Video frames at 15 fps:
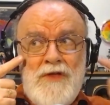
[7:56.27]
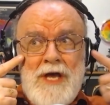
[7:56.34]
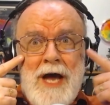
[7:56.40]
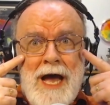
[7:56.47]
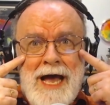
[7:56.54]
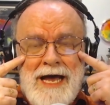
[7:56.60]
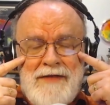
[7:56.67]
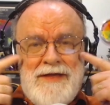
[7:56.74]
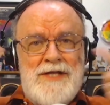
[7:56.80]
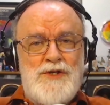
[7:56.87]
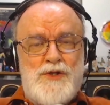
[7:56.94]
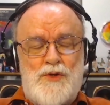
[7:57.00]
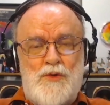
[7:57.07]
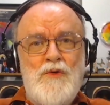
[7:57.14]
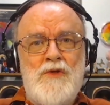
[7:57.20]
the eye.
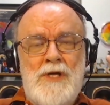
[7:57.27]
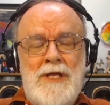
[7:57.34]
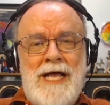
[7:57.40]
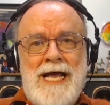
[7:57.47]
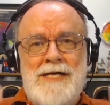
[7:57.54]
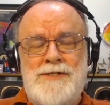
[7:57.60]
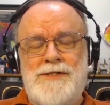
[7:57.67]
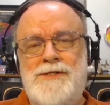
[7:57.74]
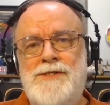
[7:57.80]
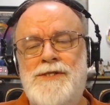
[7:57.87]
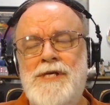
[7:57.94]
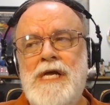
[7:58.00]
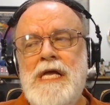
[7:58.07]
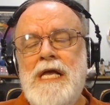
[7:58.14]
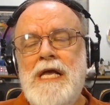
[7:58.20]
That's through the glasses.